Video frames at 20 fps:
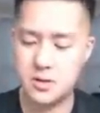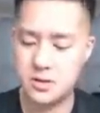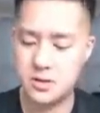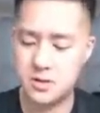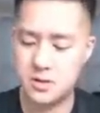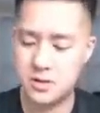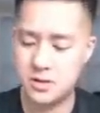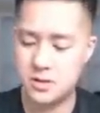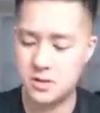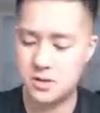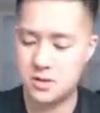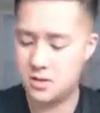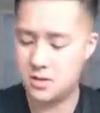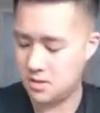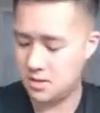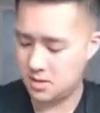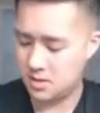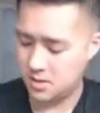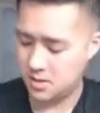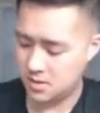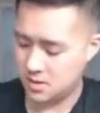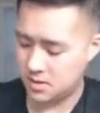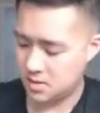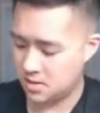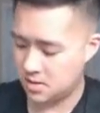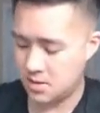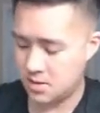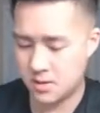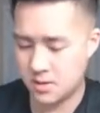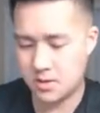
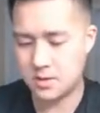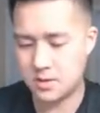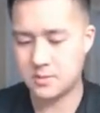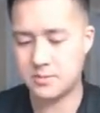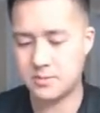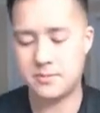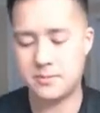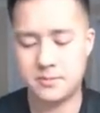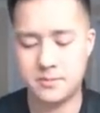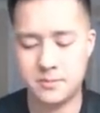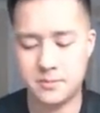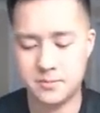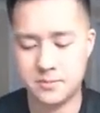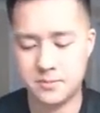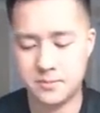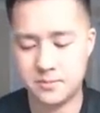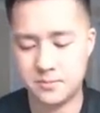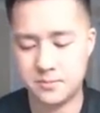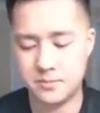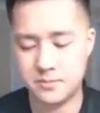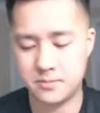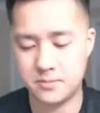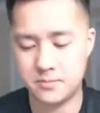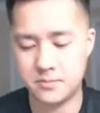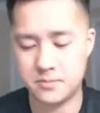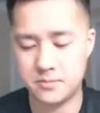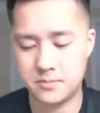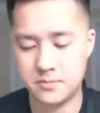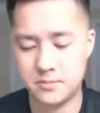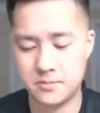
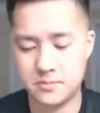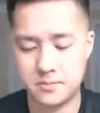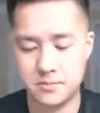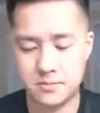No one is speaking in this clip.